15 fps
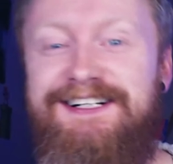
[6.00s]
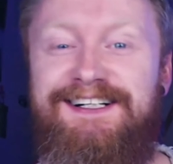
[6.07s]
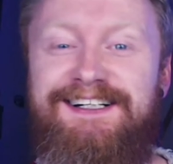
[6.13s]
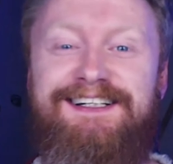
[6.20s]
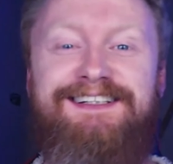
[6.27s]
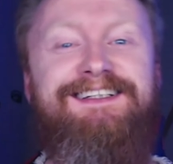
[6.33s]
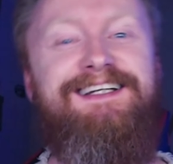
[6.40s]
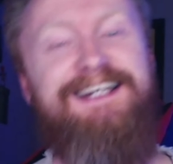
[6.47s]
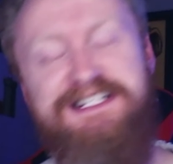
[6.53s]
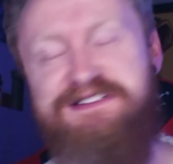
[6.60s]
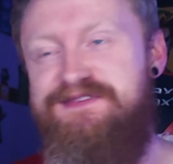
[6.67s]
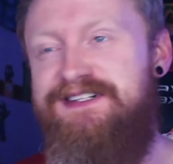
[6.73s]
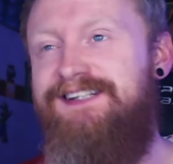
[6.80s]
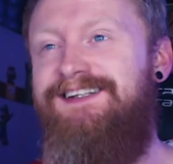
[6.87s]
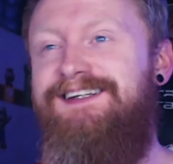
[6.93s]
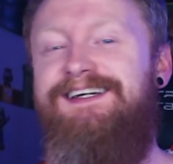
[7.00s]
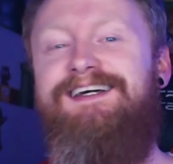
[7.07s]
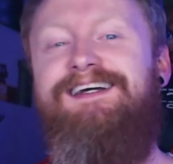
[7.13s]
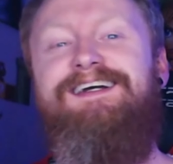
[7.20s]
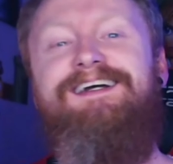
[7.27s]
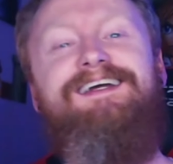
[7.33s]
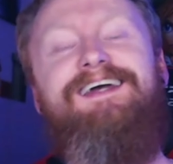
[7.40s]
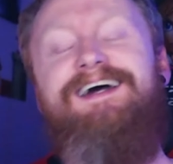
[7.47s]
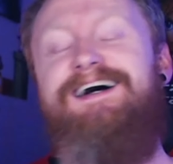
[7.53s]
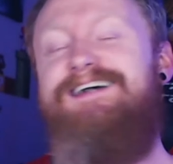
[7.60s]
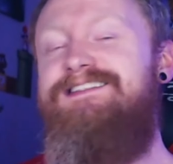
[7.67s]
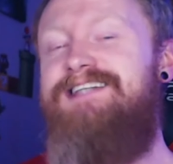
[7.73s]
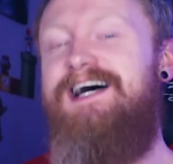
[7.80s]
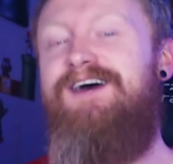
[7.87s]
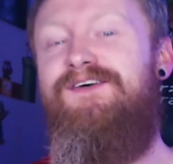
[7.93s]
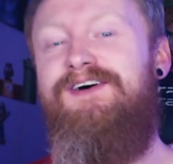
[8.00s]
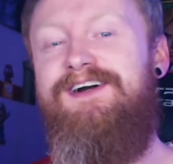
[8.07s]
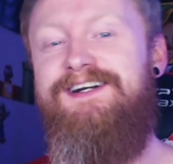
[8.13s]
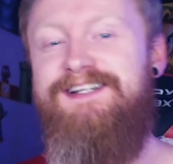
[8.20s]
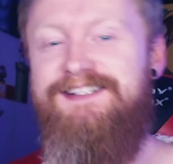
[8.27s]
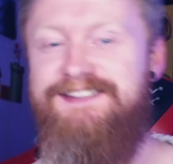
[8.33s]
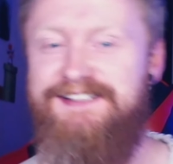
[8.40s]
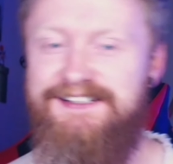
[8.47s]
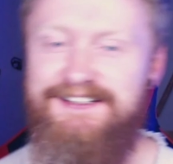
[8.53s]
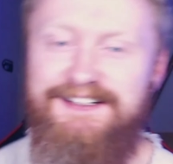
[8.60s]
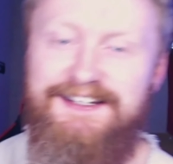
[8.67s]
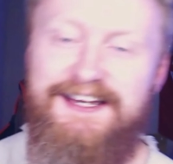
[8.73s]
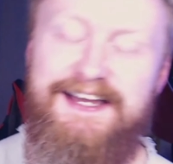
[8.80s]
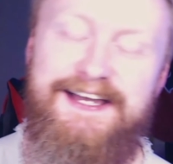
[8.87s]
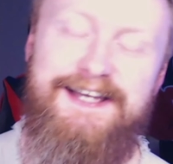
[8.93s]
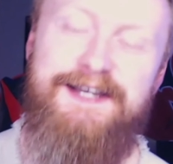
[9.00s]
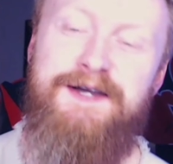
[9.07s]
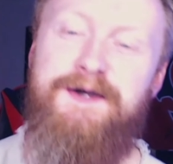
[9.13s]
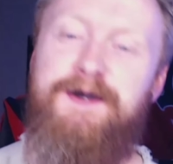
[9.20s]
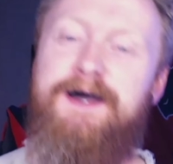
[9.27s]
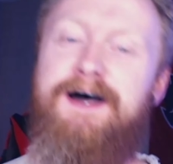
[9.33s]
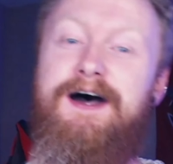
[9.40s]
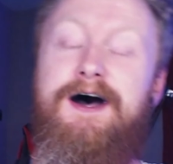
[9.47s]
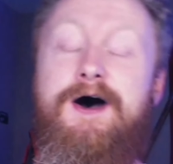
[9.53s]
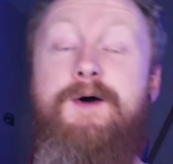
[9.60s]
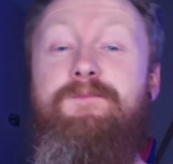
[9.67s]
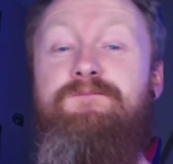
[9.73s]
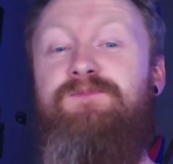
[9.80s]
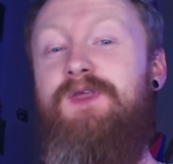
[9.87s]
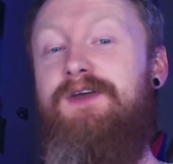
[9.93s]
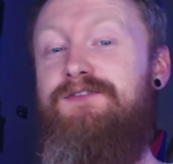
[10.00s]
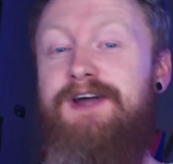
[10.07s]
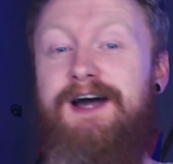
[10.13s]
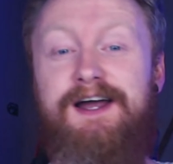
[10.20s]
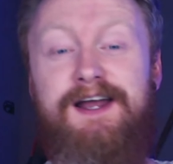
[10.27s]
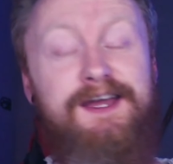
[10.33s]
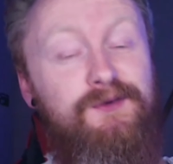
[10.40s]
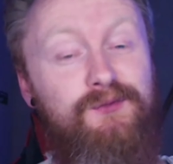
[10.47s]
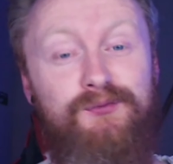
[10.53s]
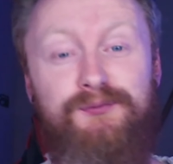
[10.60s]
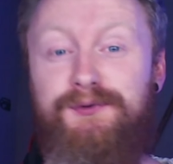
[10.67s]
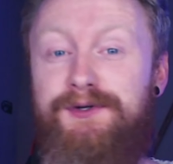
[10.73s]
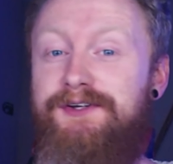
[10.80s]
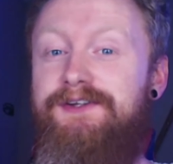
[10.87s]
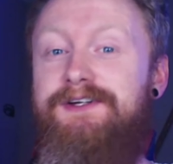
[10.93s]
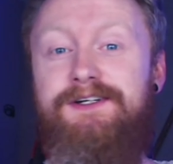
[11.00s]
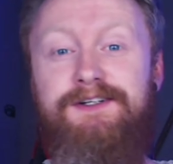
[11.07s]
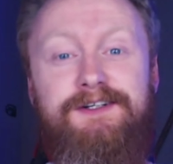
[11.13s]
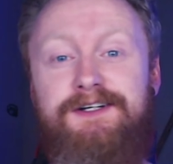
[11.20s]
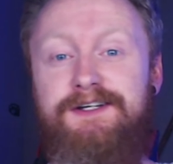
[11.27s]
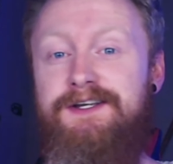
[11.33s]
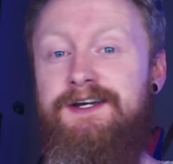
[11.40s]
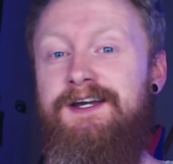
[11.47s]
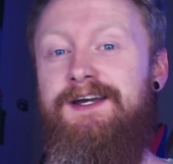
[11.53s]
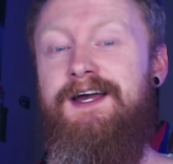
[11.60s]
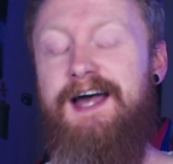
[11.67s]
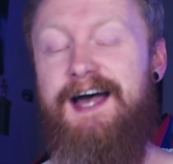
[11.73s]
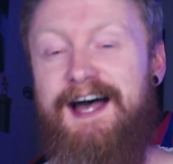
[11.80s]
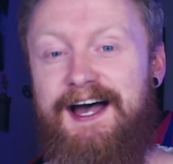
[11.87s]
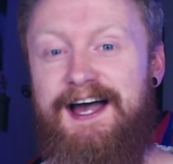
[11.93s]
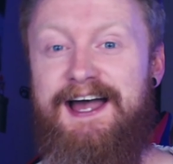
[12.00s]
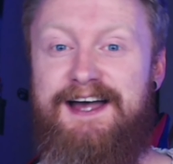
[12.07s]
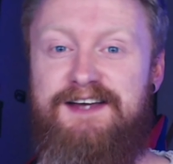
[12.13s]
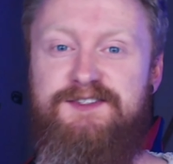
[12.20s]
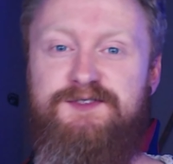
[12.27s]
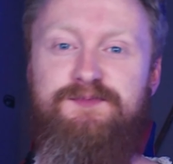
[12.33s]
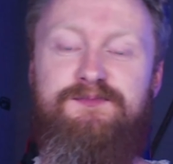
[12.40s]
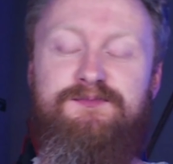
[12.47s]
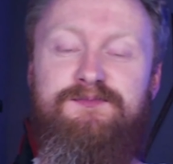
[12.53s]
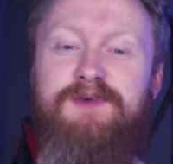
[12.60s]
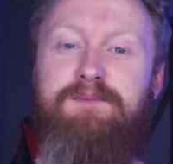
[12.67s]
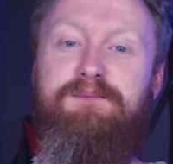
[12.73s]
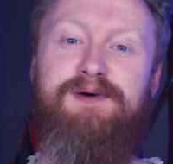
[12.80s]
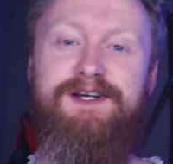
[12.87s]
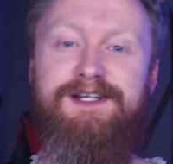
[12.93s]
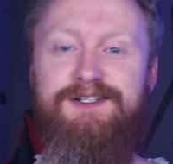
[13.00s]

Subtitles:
Gaming. Guys, how are you today? Got a really good, as my buddy